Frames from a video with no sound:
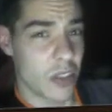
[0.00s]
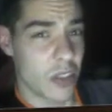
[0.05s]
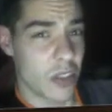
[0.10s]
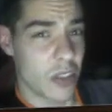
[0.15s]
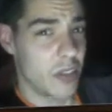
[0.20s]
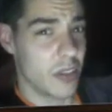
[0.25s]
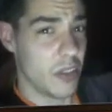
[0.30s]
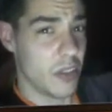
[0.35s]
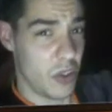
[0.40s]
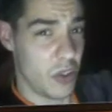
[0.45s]

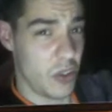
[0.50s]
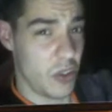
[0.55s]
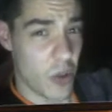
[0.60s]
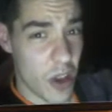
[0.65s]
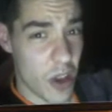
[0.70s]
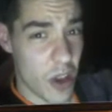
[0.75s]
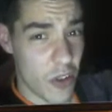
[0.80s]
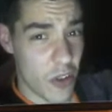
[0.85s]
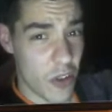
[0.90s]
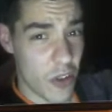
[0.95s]
Your
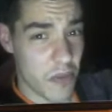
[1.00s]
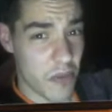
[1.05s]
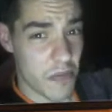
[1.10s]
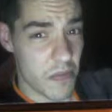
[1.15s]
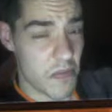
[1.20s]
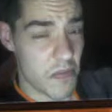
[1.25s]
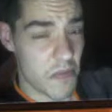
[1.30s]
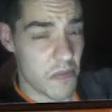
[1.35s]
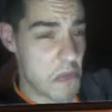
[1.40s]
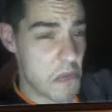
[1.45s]
health,
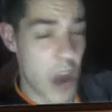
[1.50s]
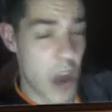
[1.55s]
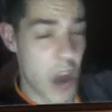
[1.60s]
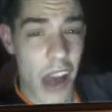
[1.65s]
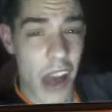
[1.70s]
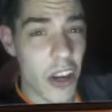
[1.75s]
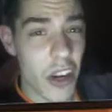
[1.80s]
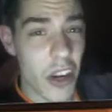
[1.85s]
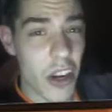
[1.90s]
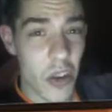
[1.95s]
I don't
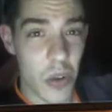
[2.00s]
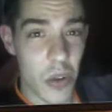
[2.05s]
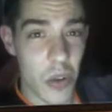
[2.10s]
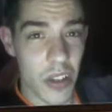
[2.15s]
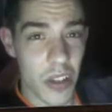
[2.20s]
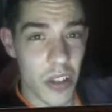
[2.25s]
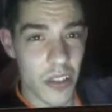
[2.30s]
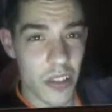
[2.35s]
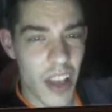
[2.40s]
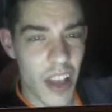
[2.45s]
know what
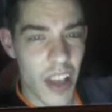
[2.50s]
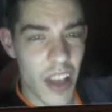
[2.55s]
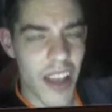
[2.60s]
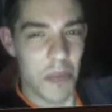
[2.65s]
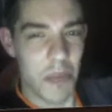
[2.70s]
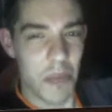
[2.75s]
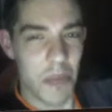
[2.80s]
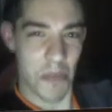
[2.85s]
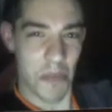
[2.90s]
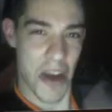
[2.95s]
it's like, but
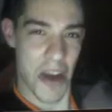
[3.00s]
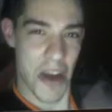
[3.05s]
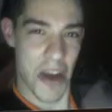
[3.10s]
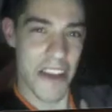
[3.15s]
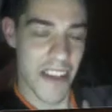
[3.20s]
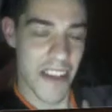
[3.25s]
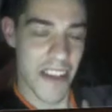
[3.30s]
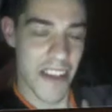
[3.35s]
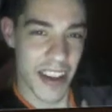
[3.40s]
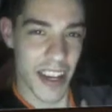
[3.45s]
mine
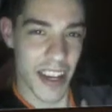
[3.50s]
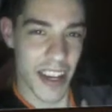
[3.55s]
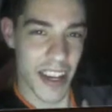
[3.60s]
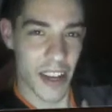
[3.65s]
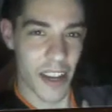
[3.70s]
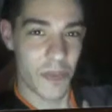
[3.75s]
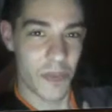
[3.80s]
right now,